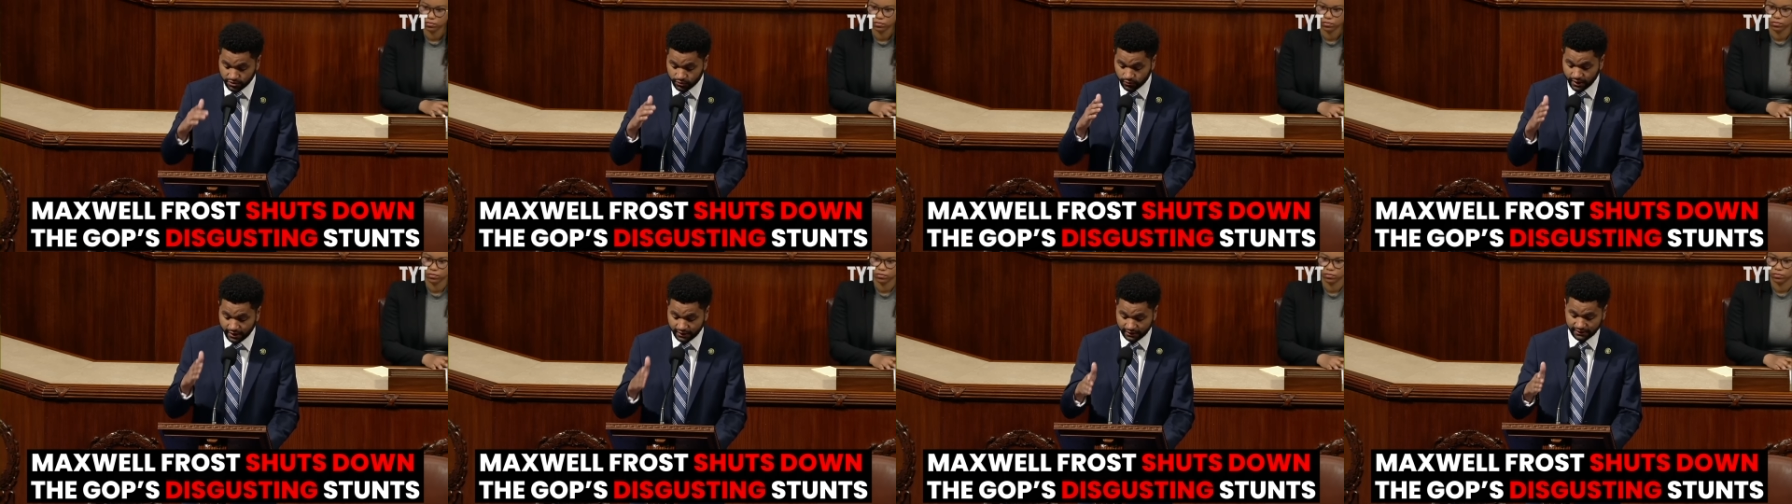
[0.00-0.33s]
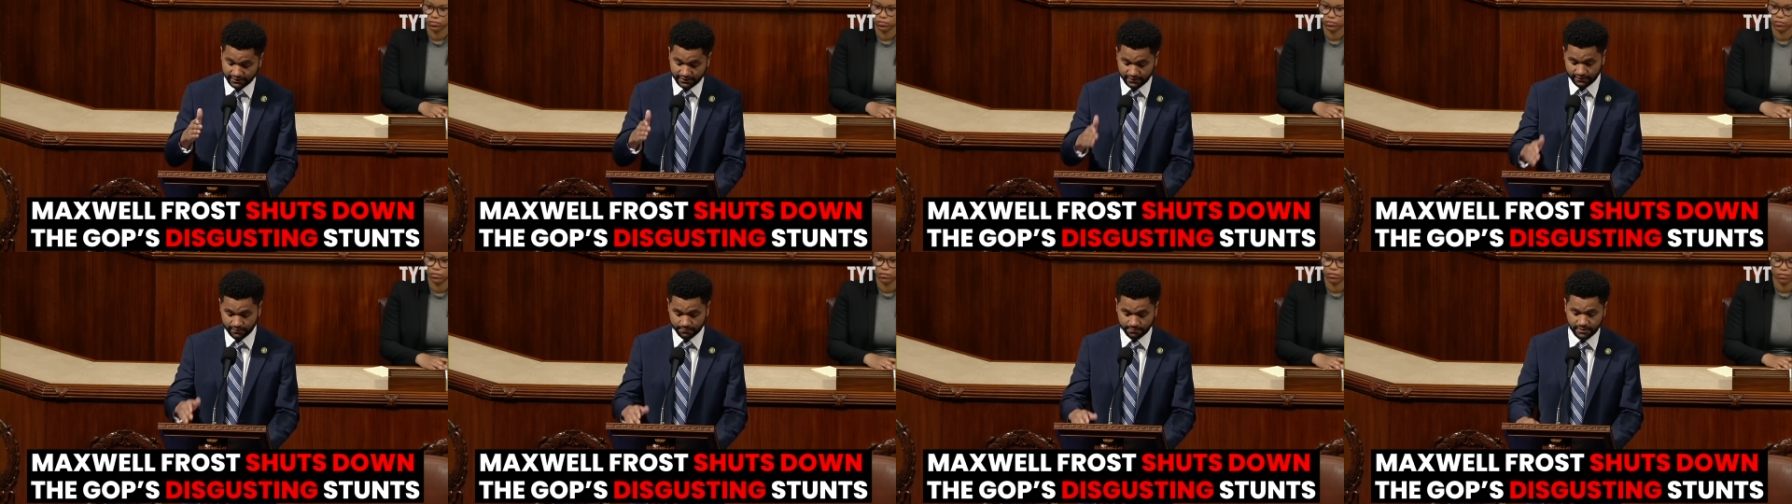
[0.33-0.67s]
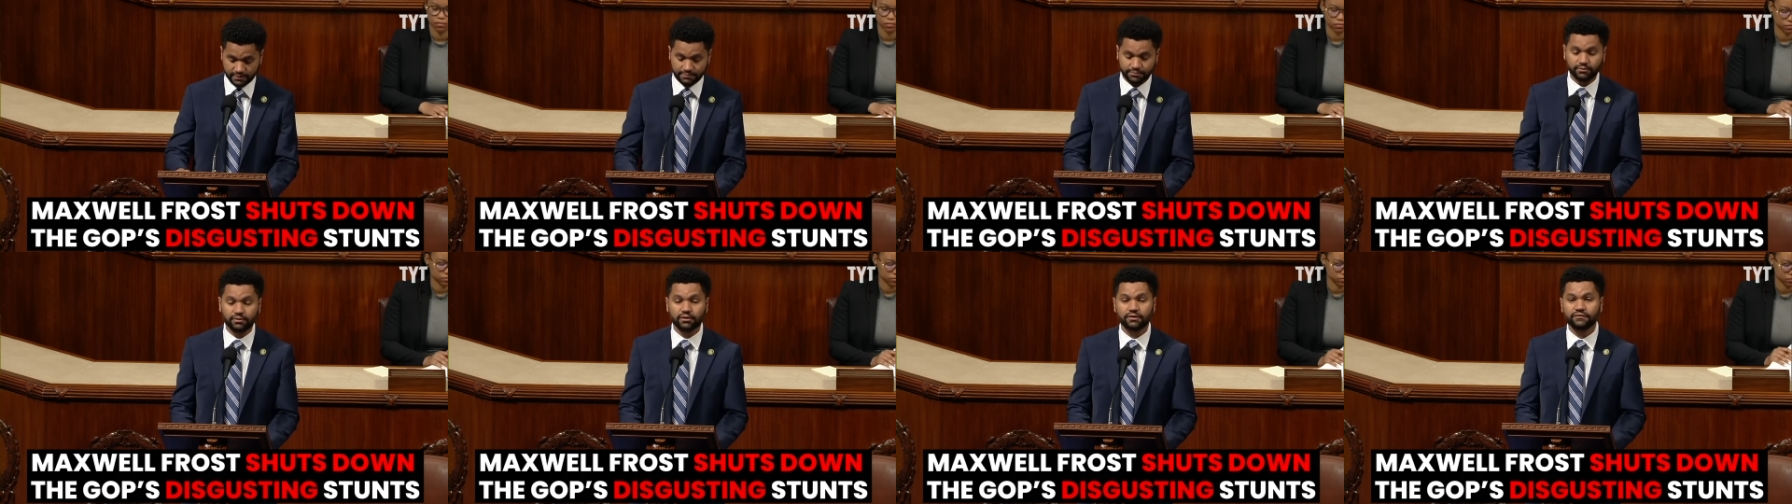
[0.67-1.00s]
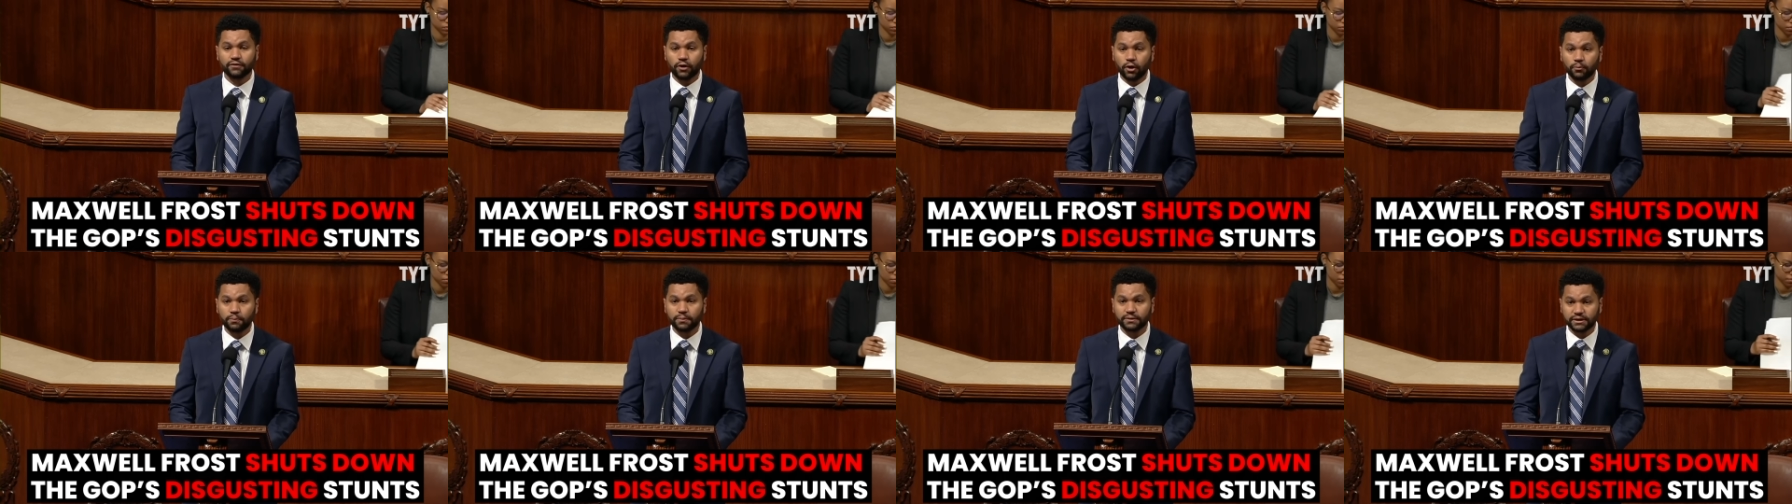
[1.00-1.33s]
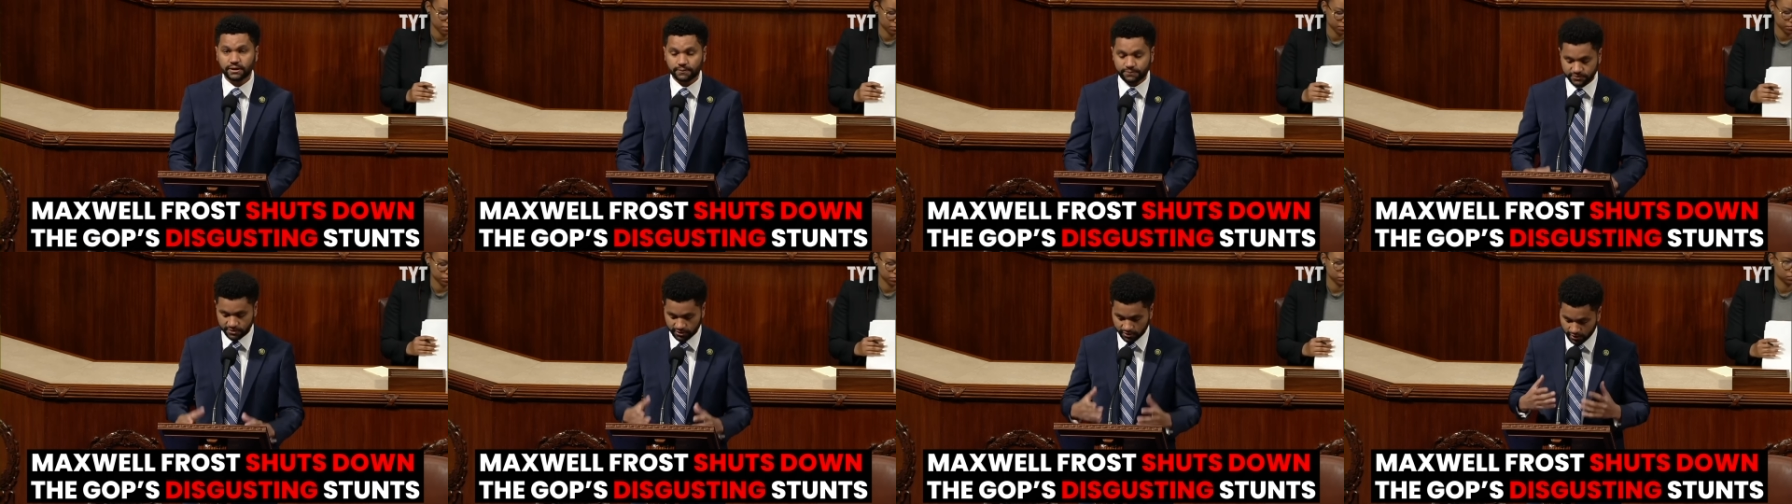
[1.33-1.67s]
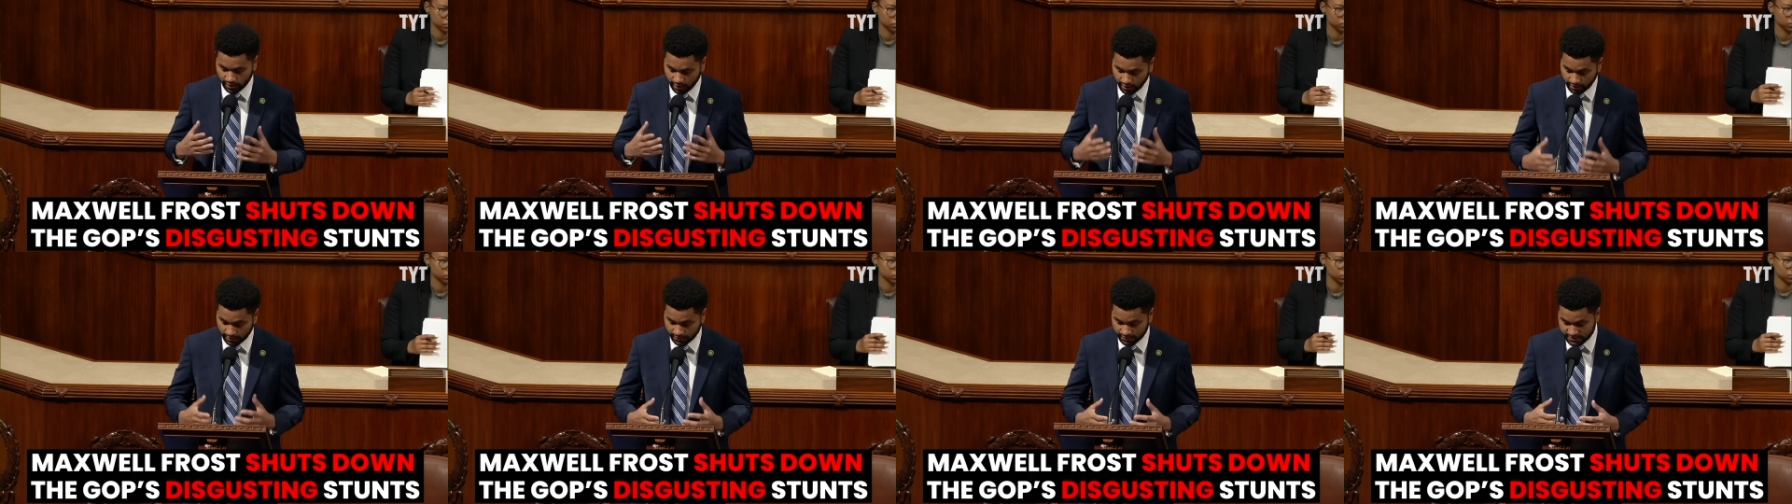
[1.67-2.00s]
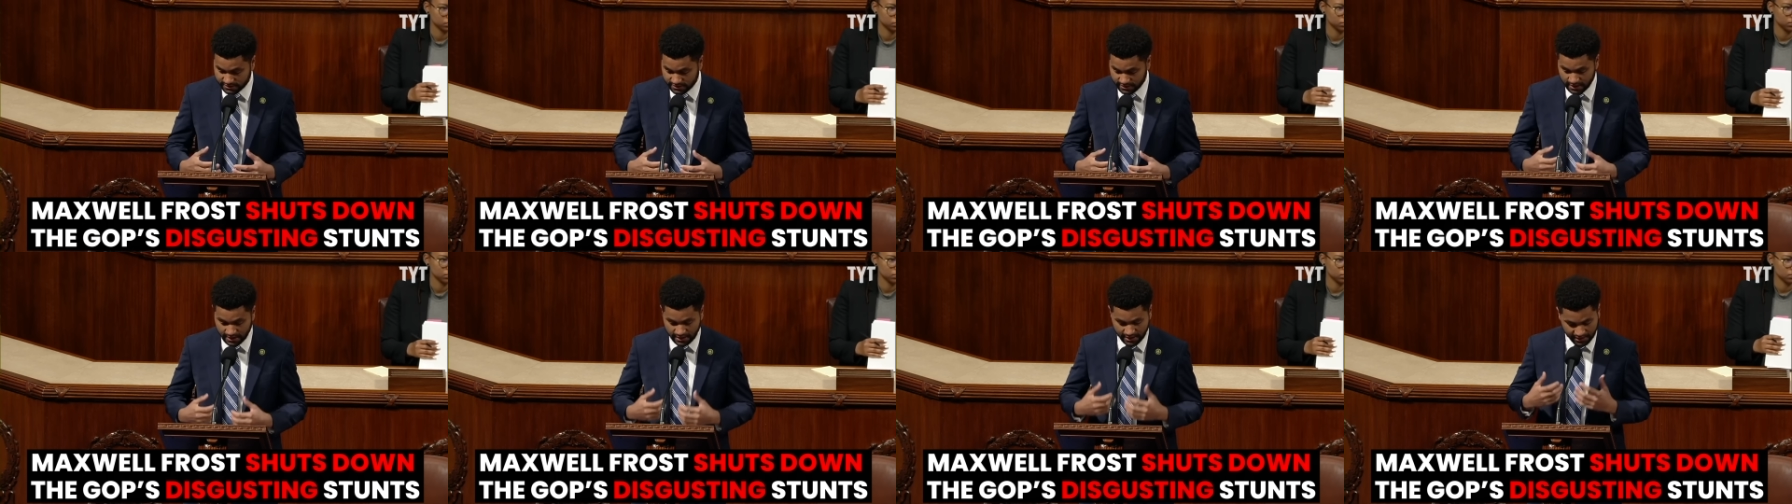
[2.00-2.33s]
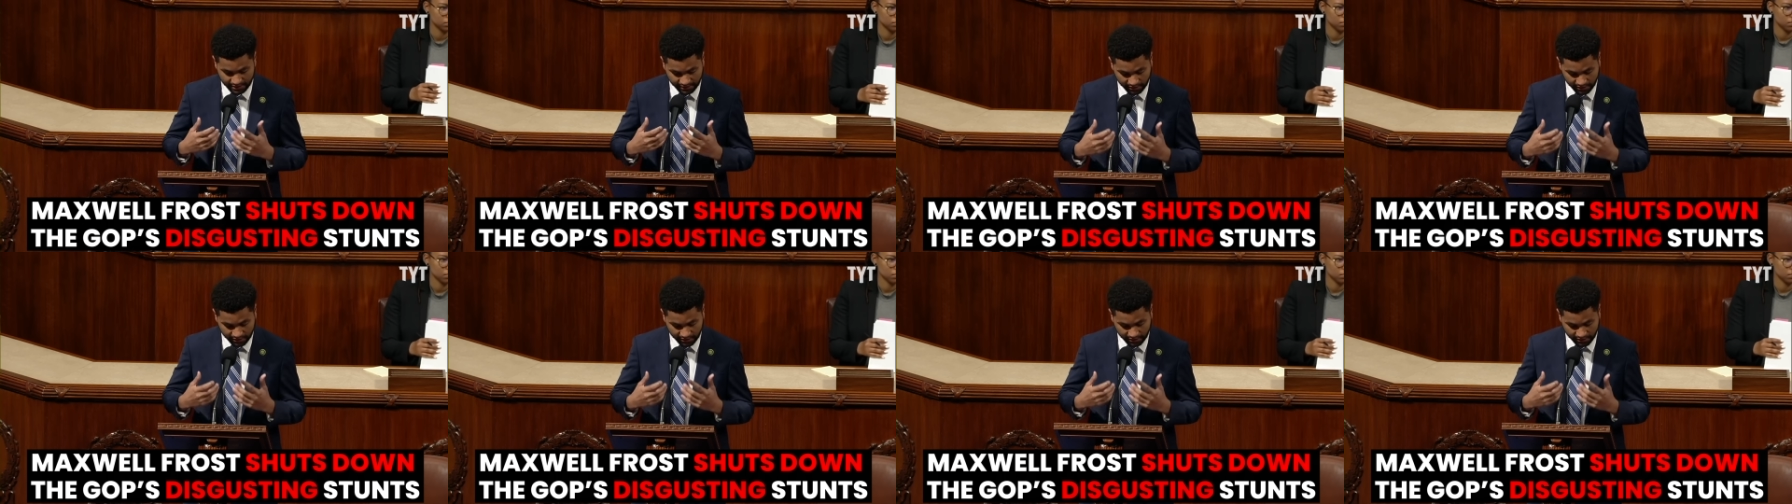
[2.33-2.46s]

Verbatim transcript: And directly to the people who have opened up their hearts